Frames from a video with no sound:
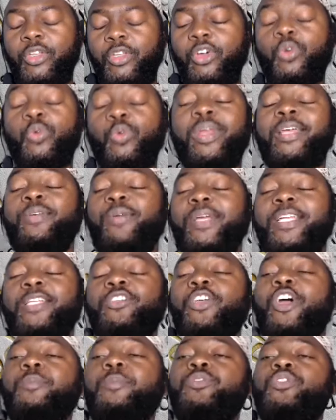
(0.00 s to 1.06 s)
when
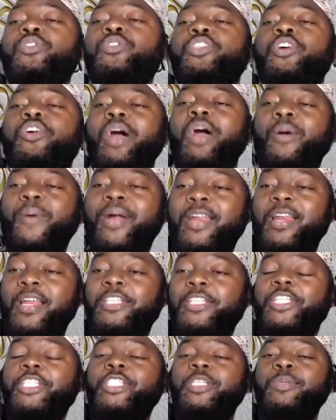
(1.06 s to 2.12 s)
it comes to, you know, our
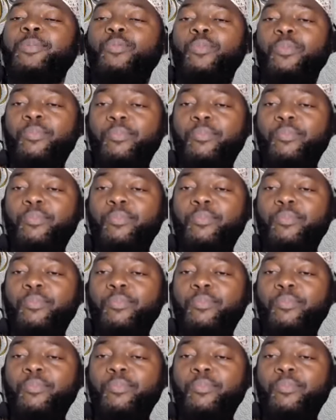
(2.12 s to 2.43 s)
relationship,